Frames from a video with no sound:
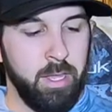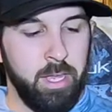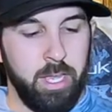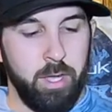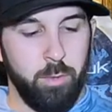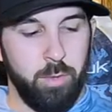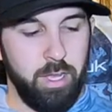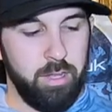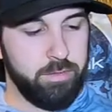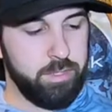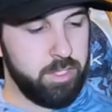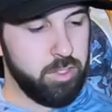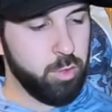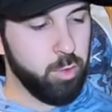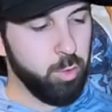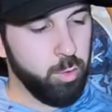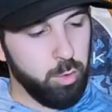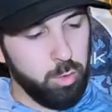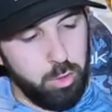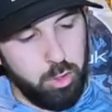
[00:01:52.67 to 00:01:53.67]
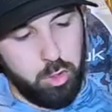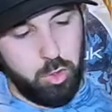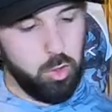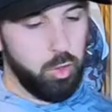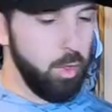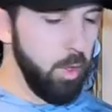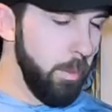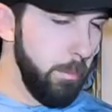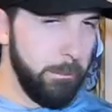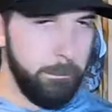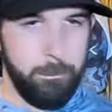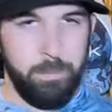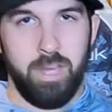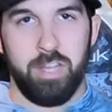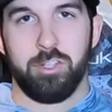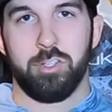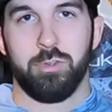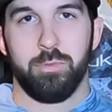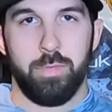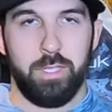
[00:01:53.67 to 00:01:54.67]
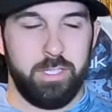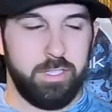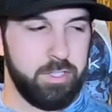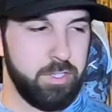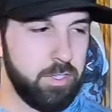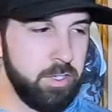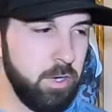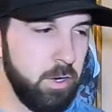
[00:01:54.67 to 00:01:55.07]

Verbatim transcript: And we have this cool little measurement